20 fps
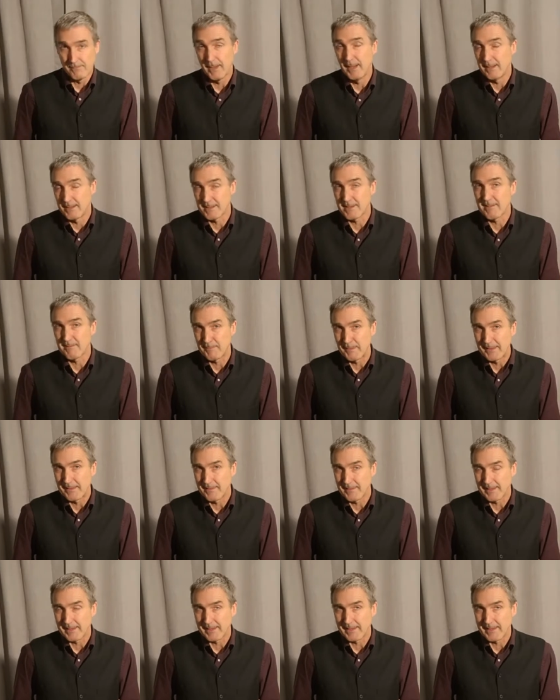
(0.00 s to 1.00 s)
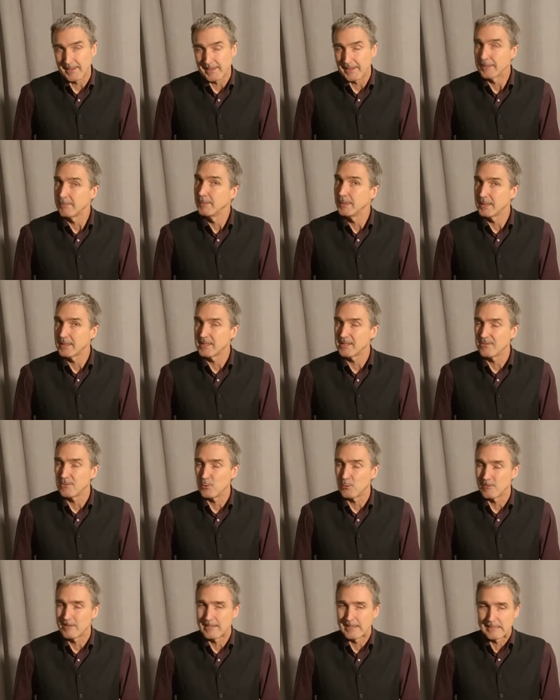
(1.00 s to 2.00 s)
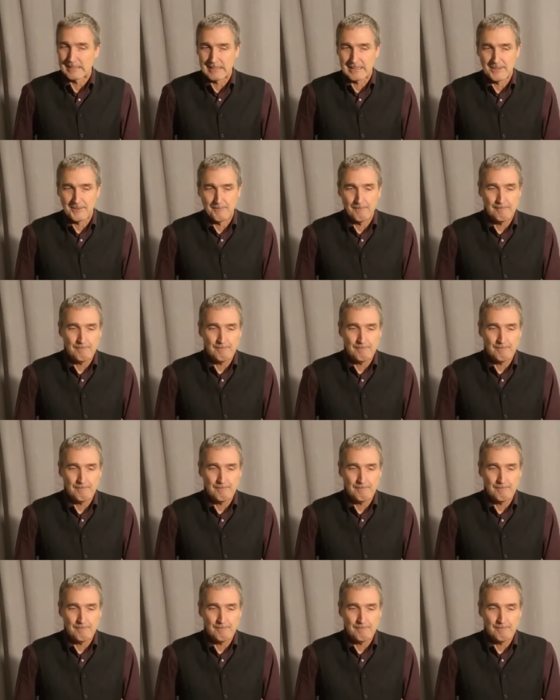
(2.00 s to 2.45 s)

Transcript: As I've been thinking, it might have already done.